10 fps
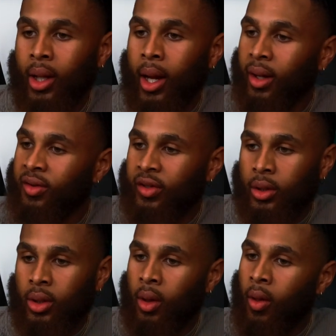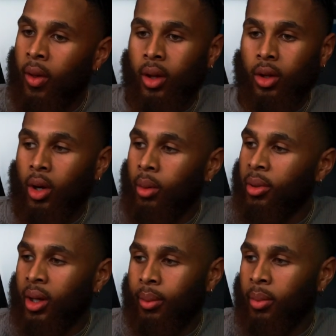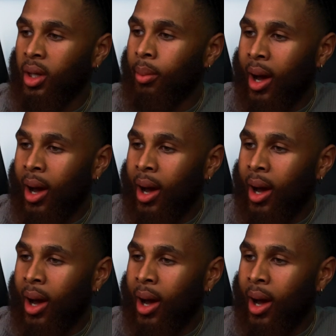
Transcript: Like it's a, like, you know, being a